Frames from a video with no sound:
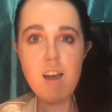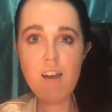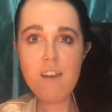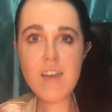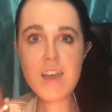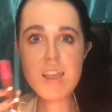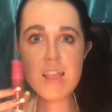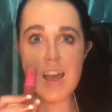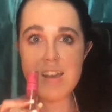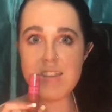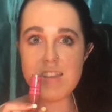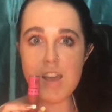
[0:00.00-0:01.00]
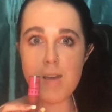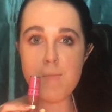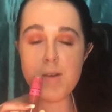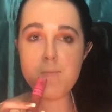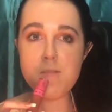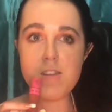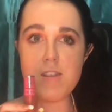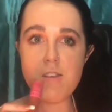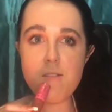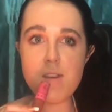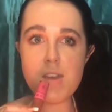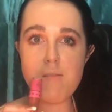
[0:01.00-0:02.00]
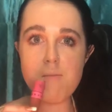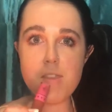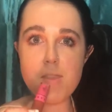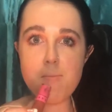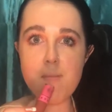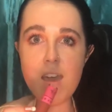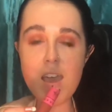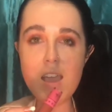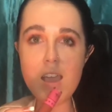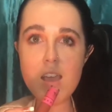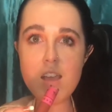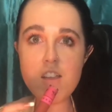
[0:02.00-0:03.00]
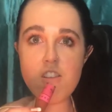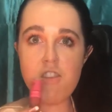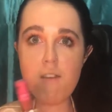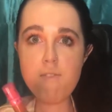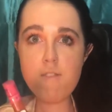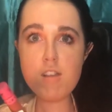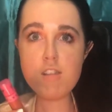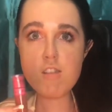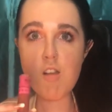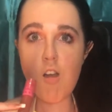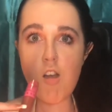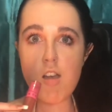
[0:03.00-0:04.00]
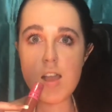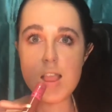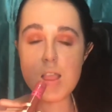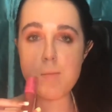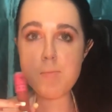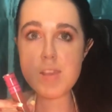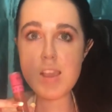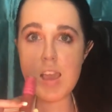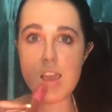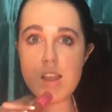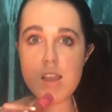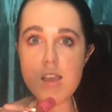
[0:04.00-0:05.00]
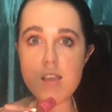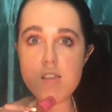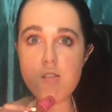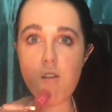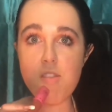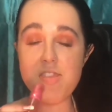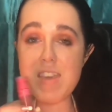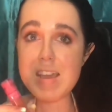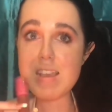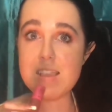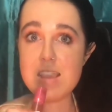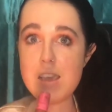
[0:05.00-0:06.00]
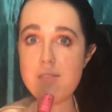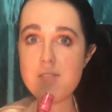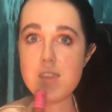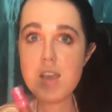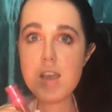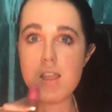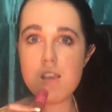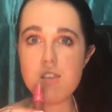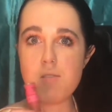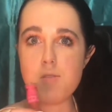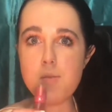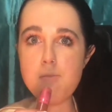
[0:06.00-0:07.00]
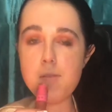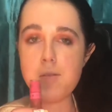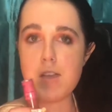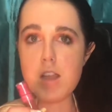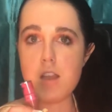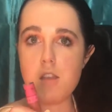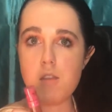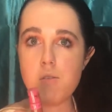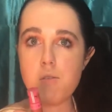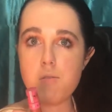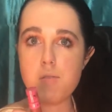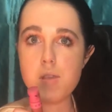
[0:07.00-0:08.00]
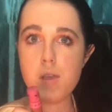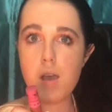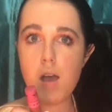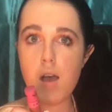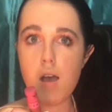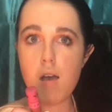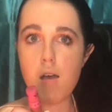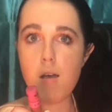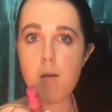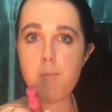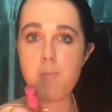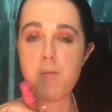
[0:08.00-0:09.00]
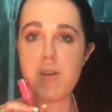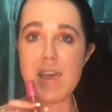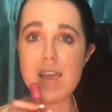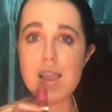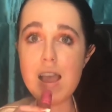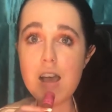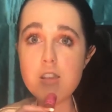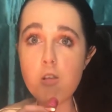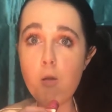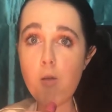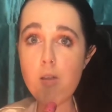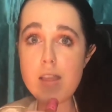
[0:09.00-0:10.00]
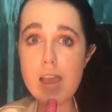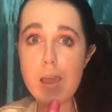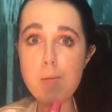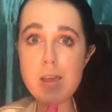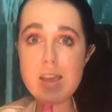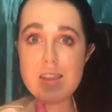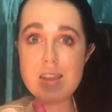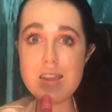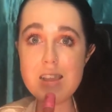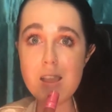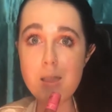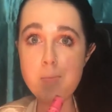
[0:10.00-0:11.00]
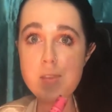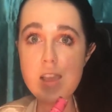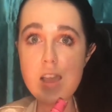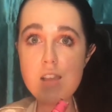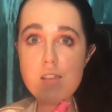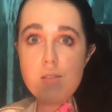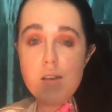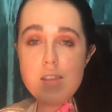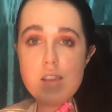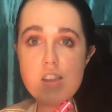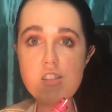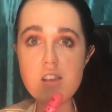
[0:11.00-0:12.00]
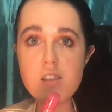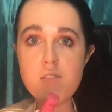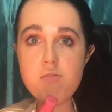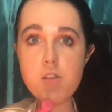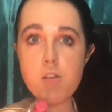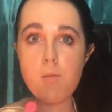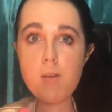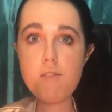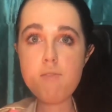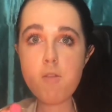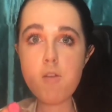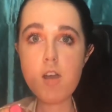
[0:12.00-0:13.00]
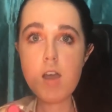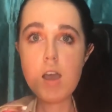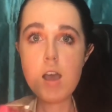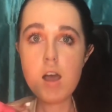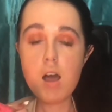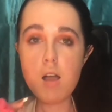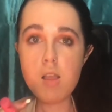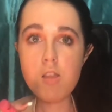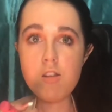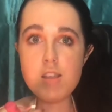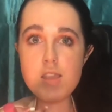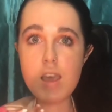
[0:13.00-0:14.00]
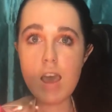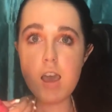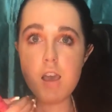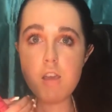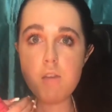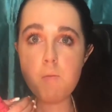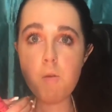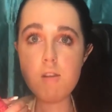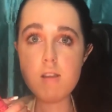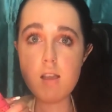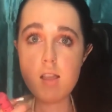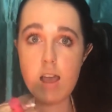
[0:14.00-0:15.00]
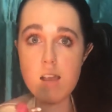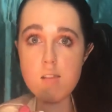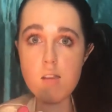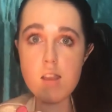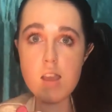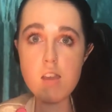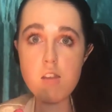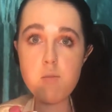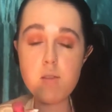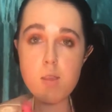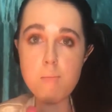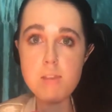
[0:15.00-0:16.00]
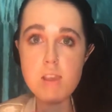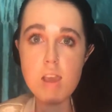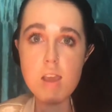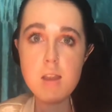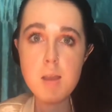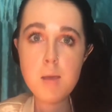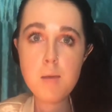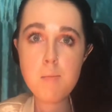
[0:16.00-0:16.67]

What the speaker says: Alright, last step, I'm going to go in with my Jeffree Star lip stain. It's called Thick as Thieves. This is one of my favorite kind of nudes. But it lasts all day because it is a lip stain, so I suggest if you're going for a look that you want to last all day, do a lip stain,